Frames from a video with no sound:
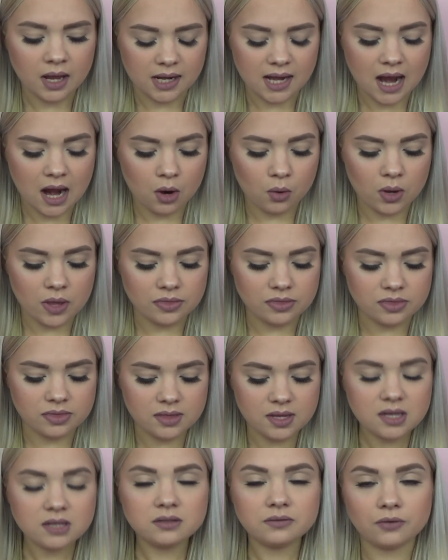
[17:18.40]
Now,
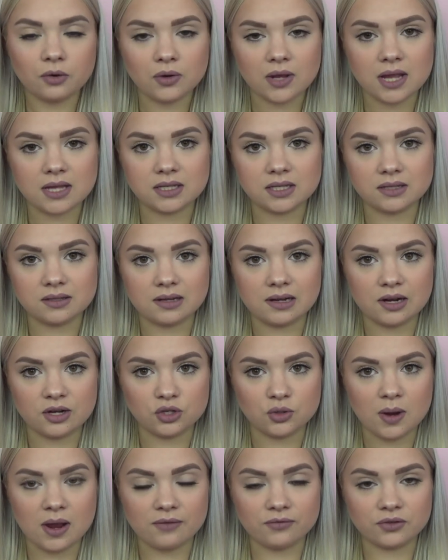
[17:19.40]
these phone cases that I
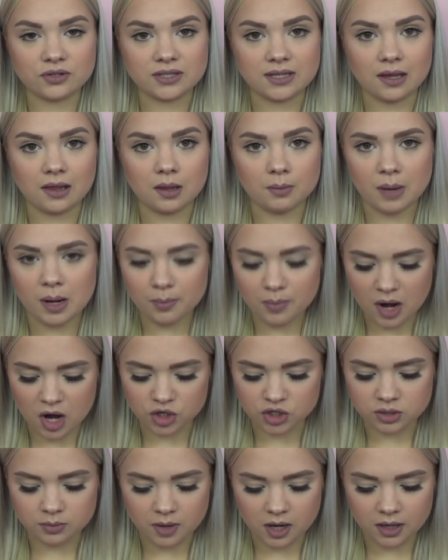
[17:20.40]
do have for sale on my
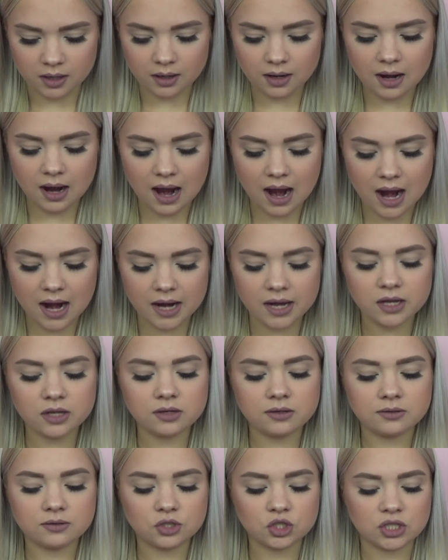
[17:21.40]
Poshmark,
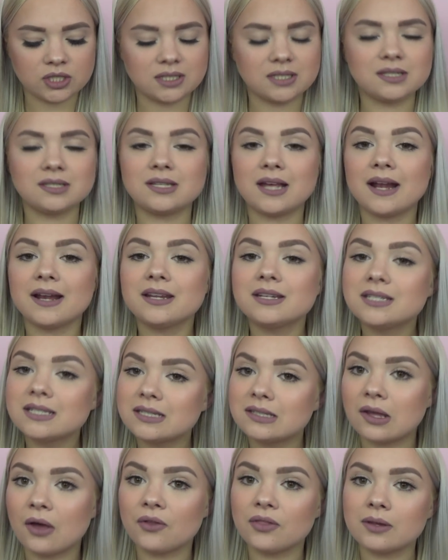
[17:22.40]
I just decided to
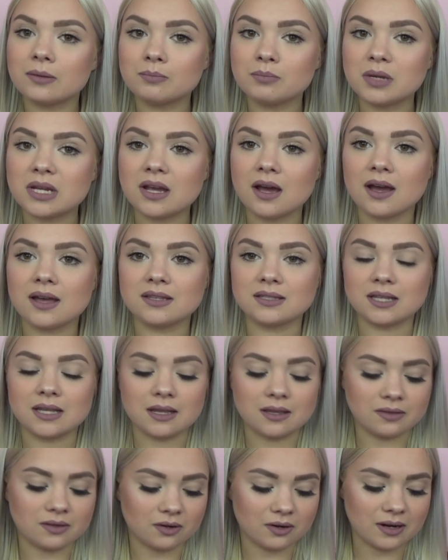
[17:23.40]
sell them because
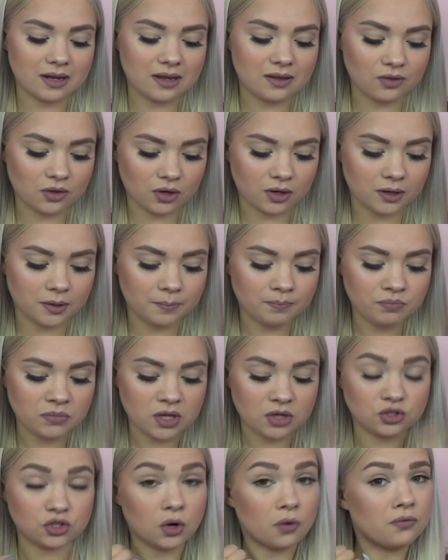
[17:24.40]
they're either
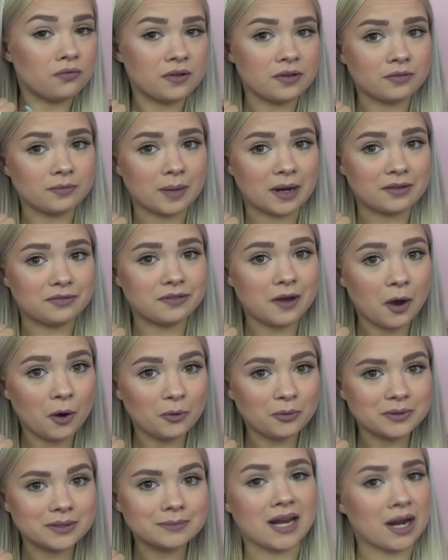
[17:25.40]
don't fit my
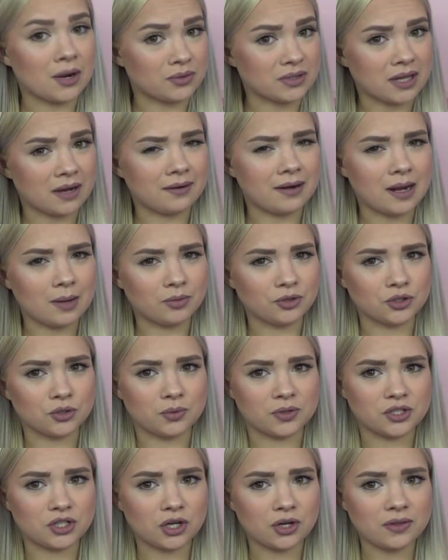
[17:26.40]
phone and I was unable
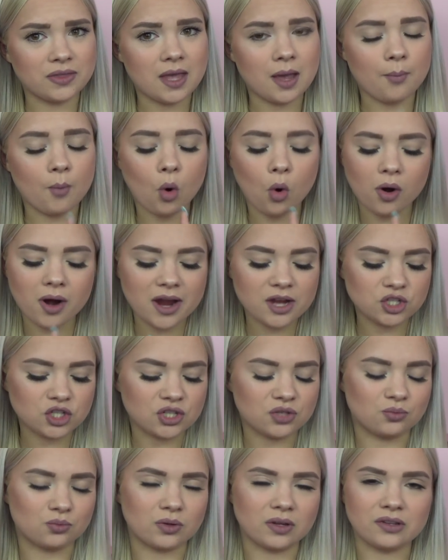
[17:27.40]
to return them, or I
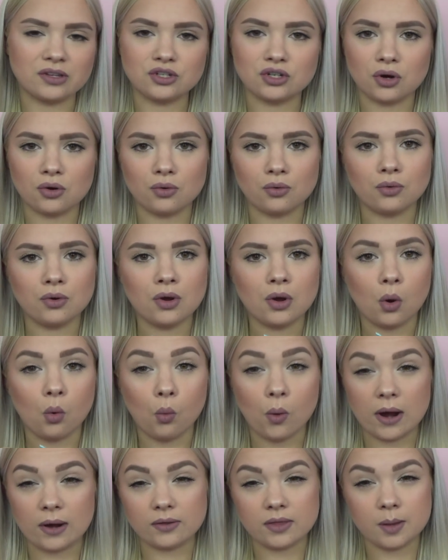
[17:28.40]
just really don't
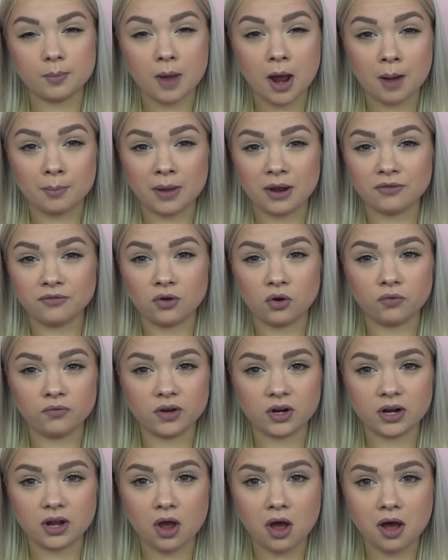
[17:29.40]
wear them on my phone
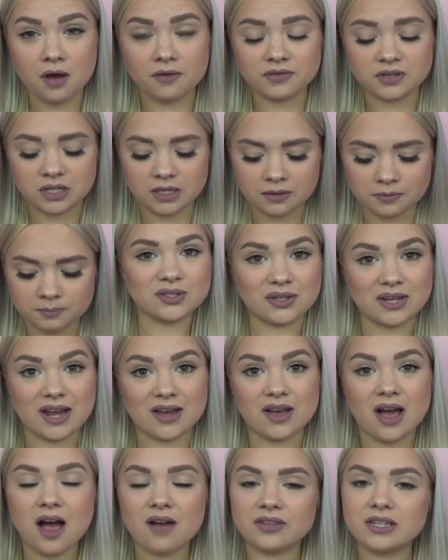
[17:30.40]
very often. So
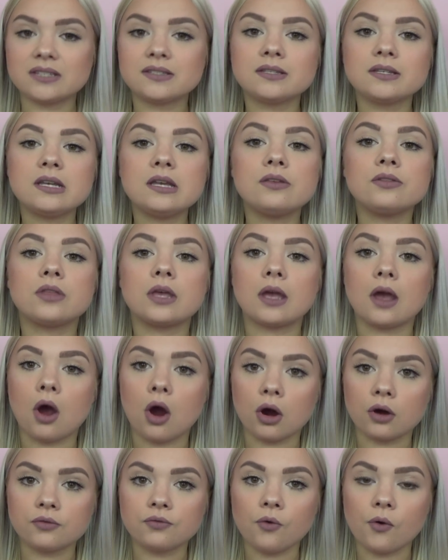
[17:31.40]
yeah, obviously they
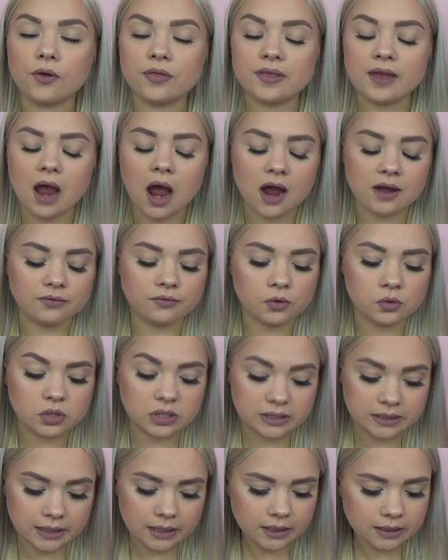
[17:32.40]
are for the
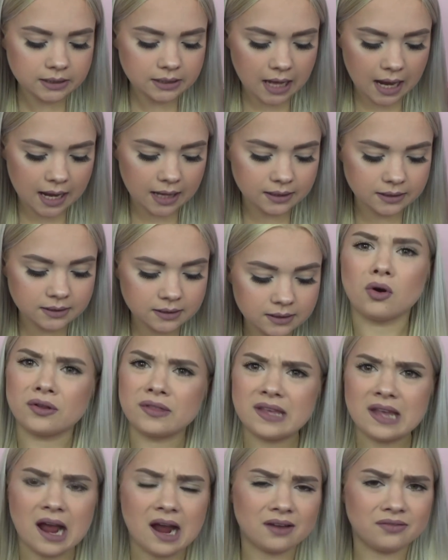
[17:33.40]
iPhone 6s or
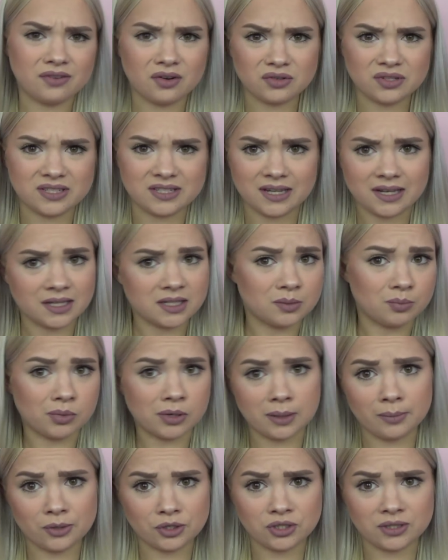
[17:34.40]
the iPhone 6,
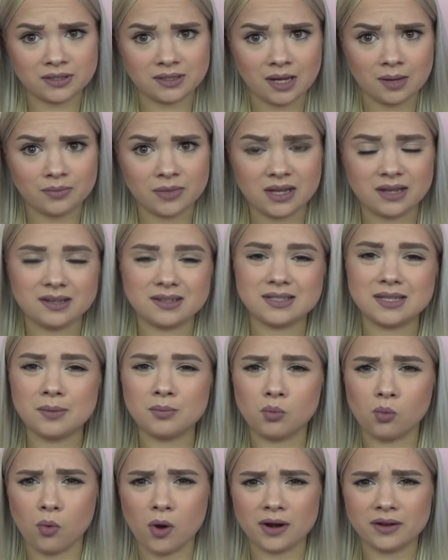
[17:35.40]
pretty much the same thing,
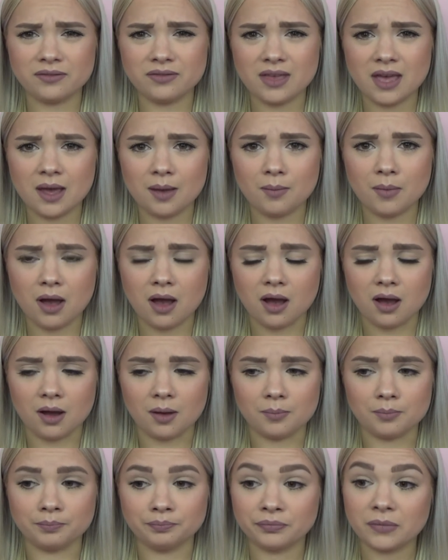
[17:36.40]
except one of them,
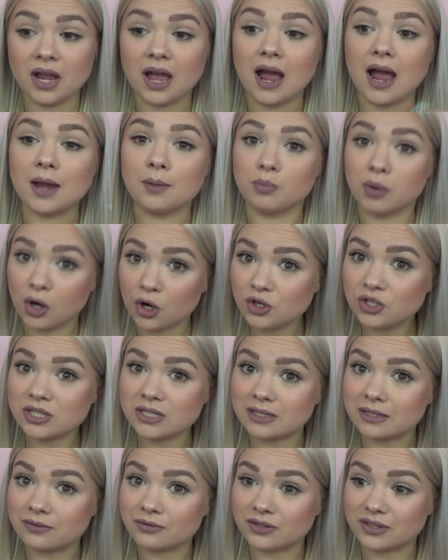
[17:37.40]
I
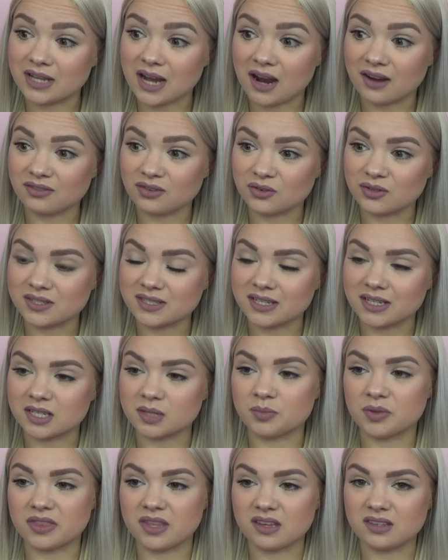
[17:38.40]
purchased it for the iPhone
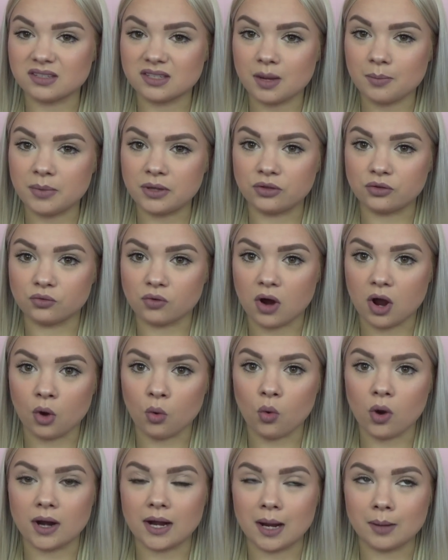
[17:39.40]
6, but they sent me the
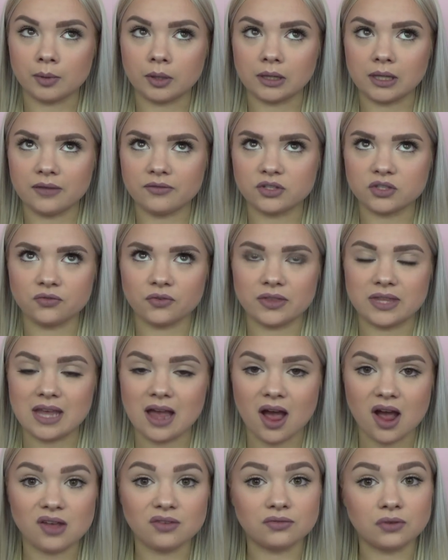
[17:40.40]
wrong one. I believe it's for the
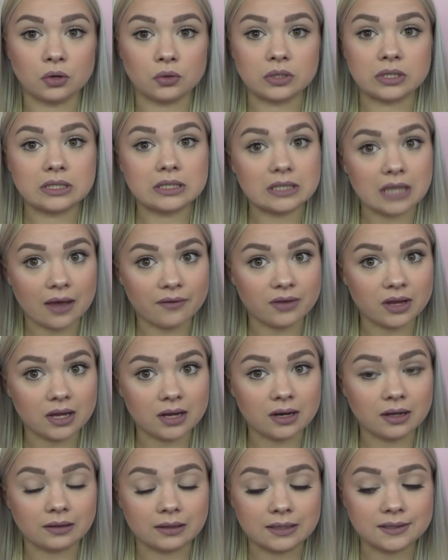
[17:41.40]
iPhone
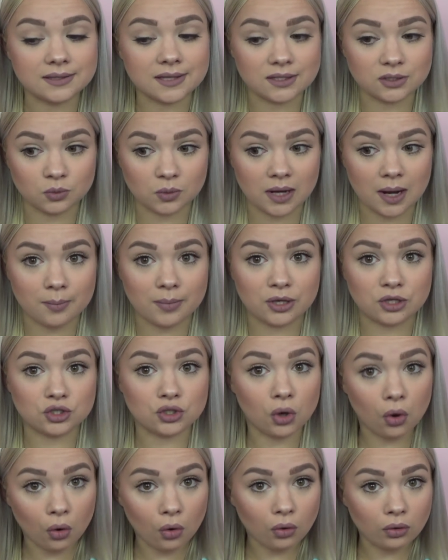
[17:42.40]
7. At least that's what I've been
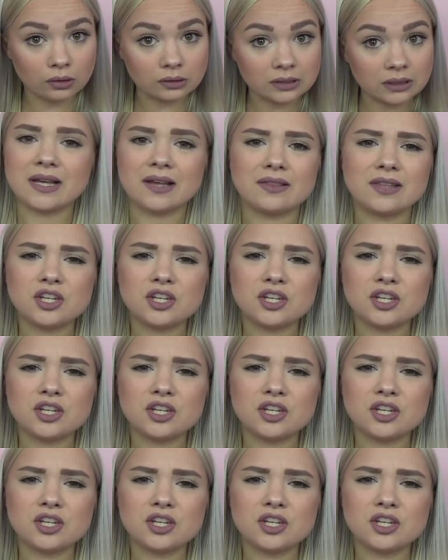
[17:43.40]
told. Yeah,